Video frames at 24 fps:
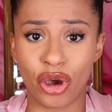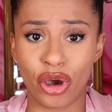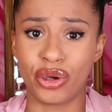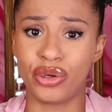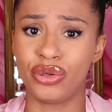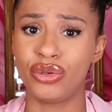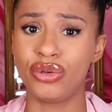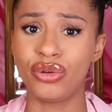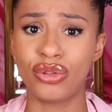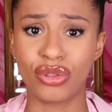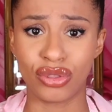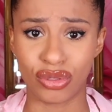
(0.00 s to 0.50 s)

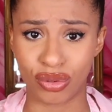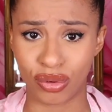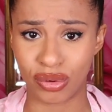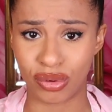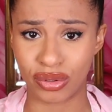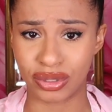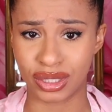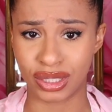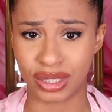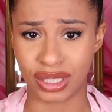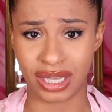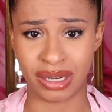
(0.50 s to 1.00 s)
own
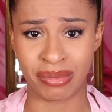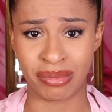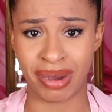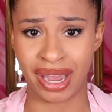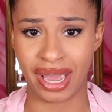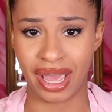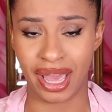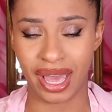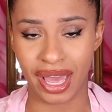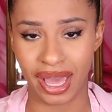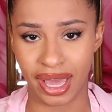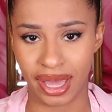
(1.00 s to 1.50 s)
thoughts in my
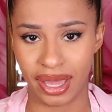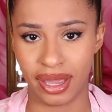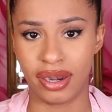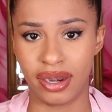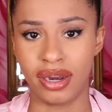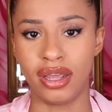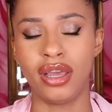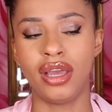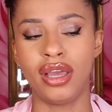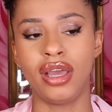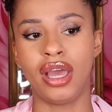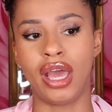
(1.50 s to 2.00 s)
head,
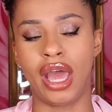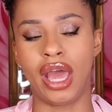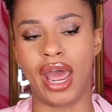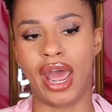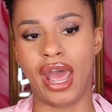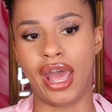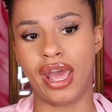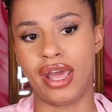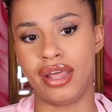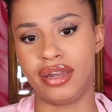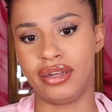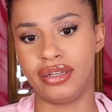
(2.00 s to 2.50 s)

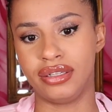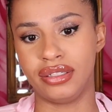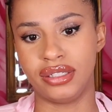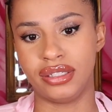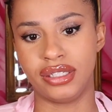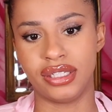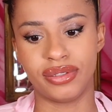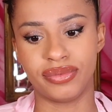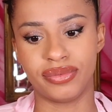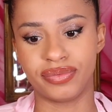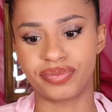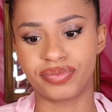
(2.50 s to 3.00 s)

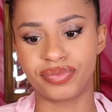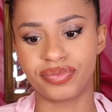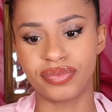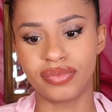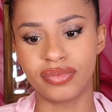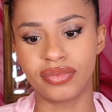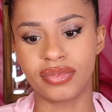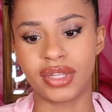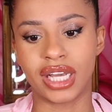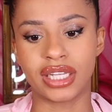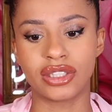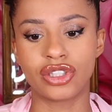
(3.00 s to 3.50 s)
and
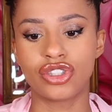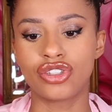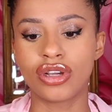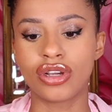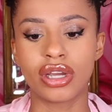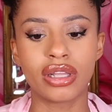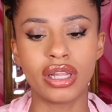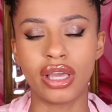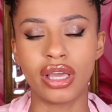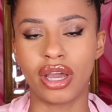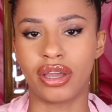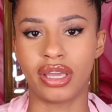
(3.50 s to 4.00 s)
that's
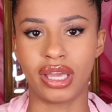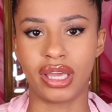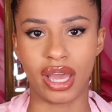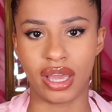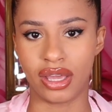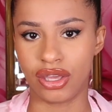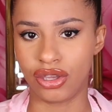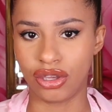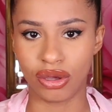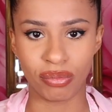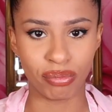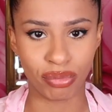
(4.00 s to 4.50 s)
totally
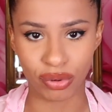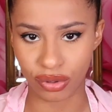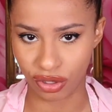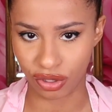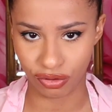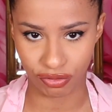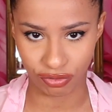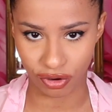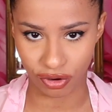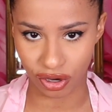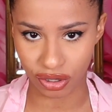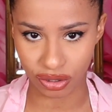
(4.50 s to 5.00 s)
okay. You can put
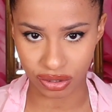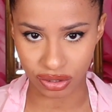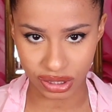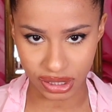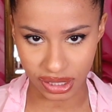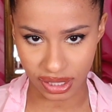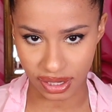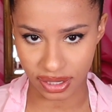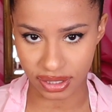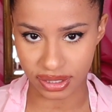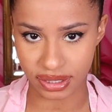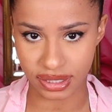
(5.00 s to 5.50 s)
your phone on
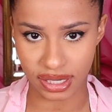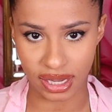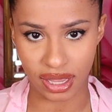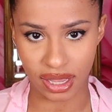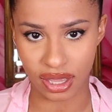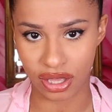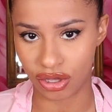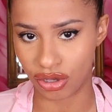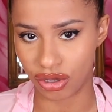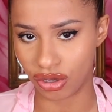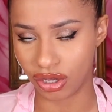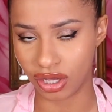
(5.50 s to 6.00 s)

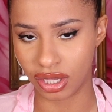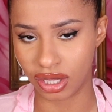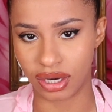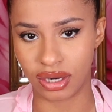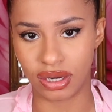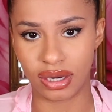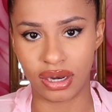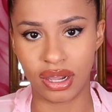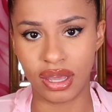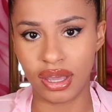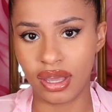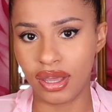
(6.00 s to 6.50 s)
DND, you
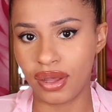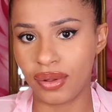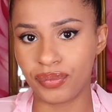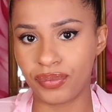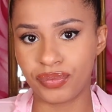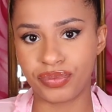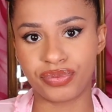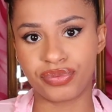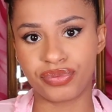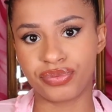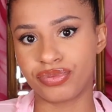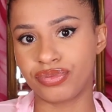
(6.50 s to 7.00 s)
can,
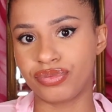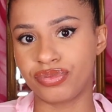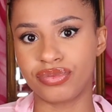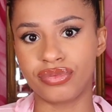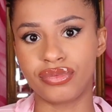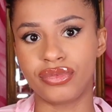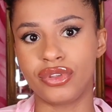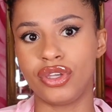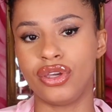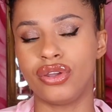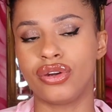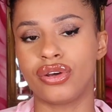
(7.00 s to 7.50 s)

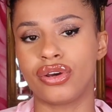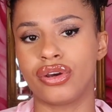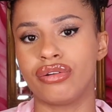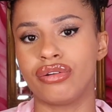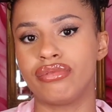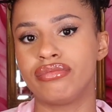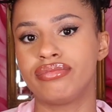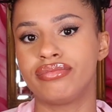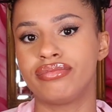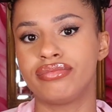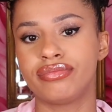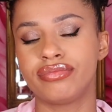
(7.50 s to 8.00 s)
you
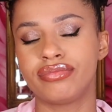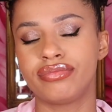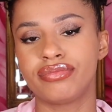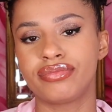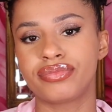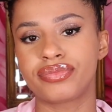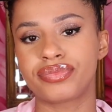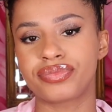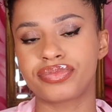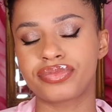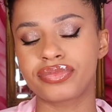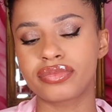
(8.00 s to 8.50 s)
know,
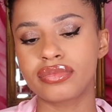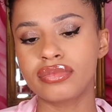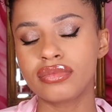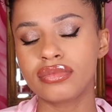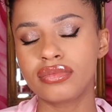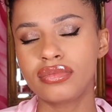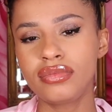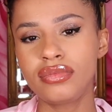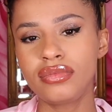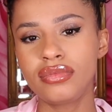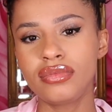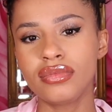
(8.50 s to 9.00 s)

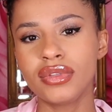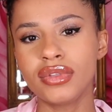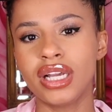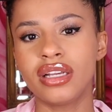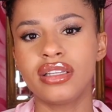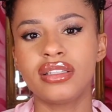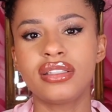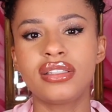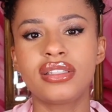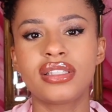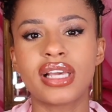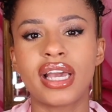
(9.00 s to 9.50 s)

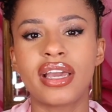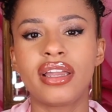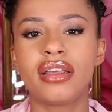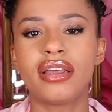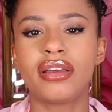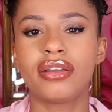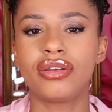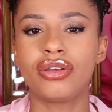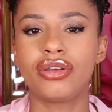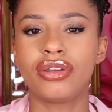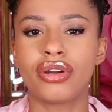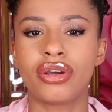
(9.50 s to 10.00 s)
say
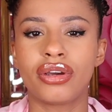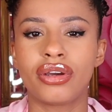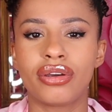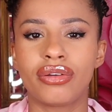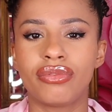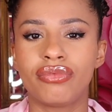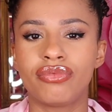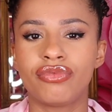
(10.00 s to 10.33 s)
to, you know,